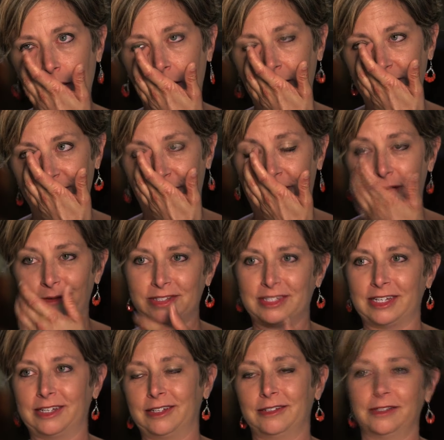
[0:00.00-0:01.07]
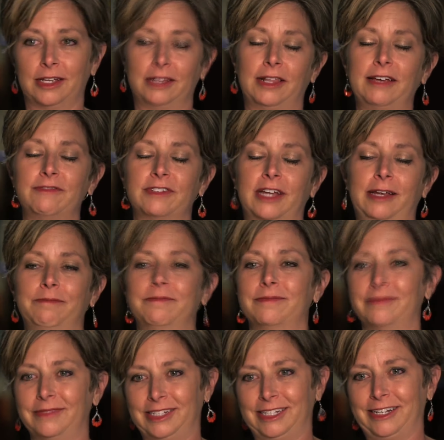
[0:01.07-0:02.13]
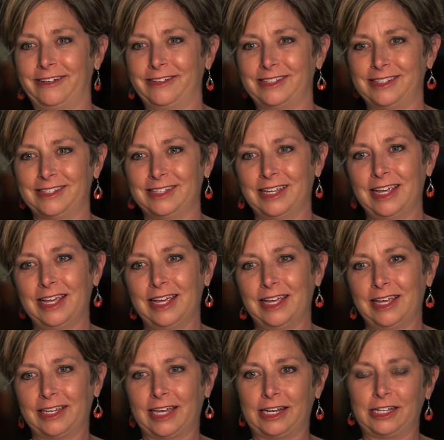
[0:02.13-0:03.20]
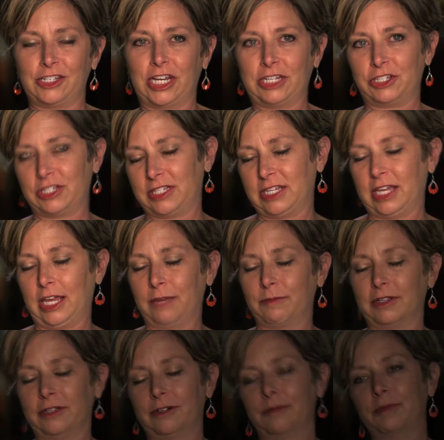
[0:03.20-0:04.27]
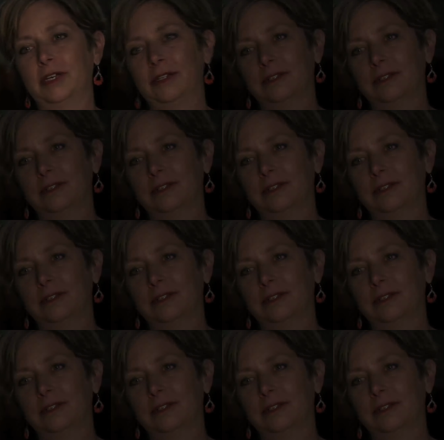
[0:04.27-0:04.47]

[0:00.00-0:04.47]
And so now it's a lifetime. You know, it's kind of changes the game a little bit.